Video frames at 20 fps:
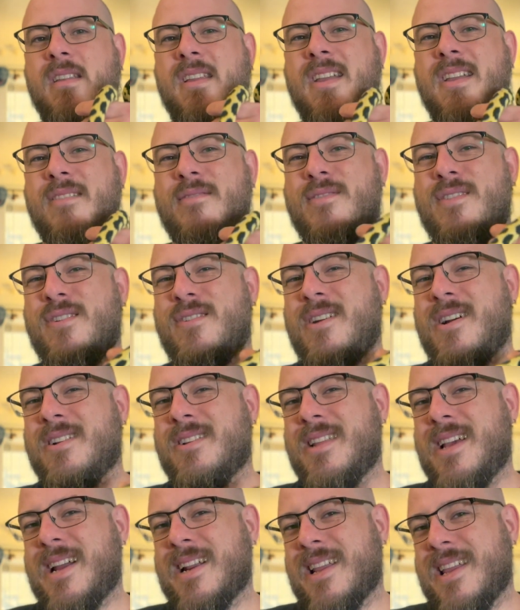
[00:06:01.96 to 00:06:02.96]
If you're not
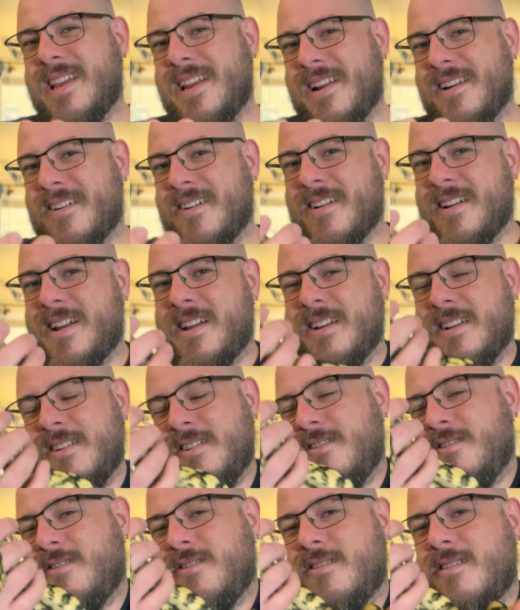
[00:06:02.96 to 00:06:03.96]
that keen on it,
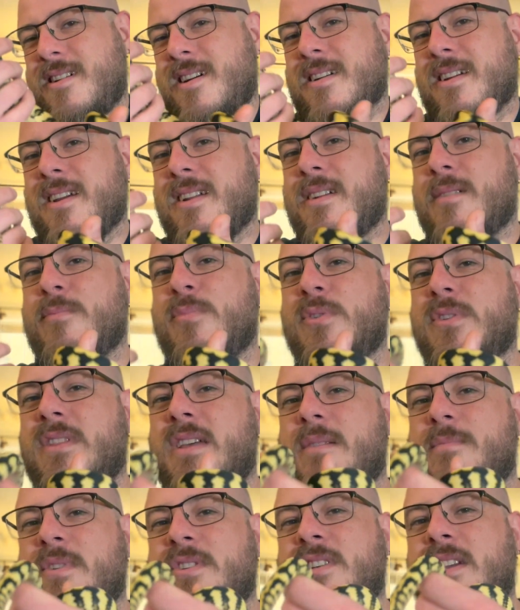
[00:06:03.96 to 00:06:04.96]
you're not going to put
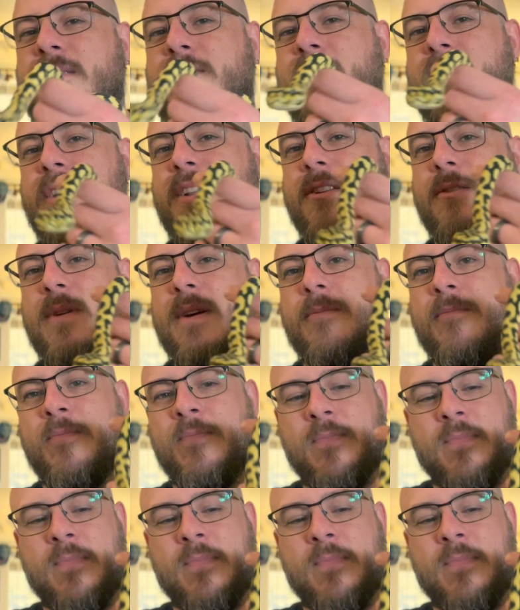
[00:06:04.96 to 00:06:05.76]
that much effort into it.